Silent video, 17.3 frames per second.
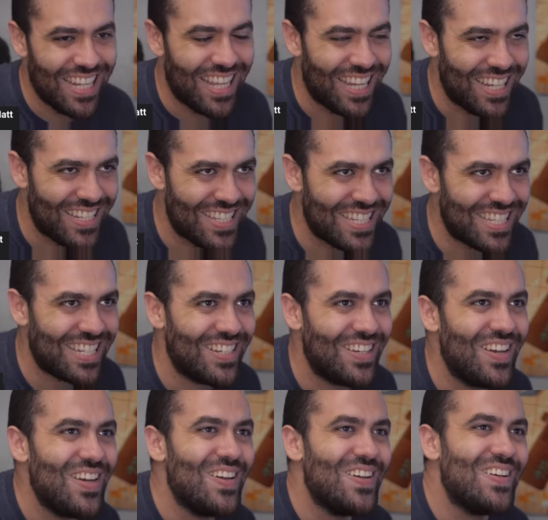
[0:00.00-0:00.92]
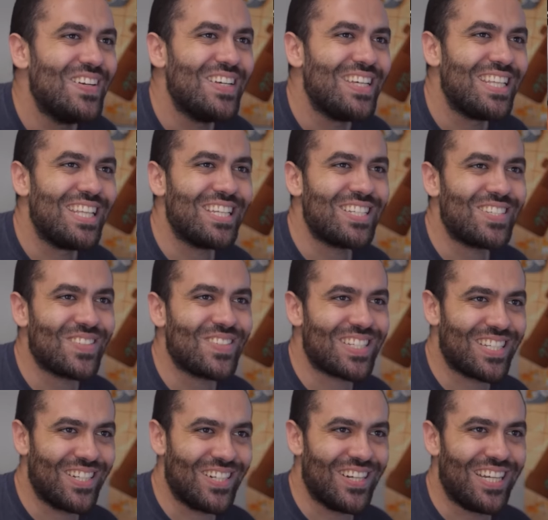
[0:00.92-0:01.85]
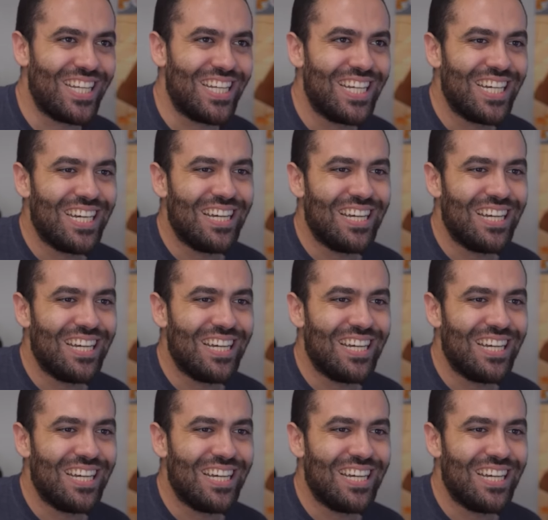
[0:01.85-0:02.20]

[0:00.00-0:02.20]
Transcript: oh boy, this was good.